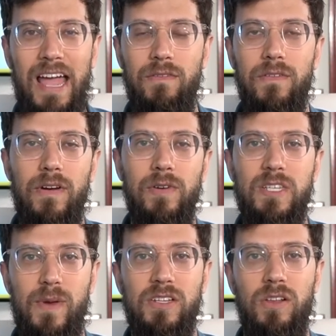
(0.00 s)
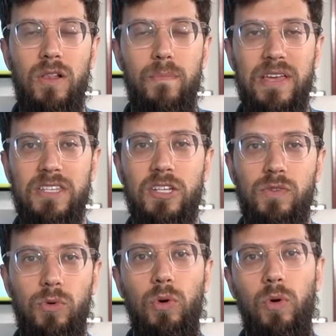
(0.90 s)
I have a very special
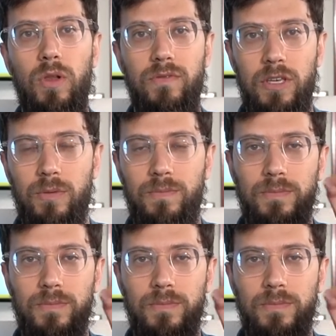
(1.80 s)
message for all of you.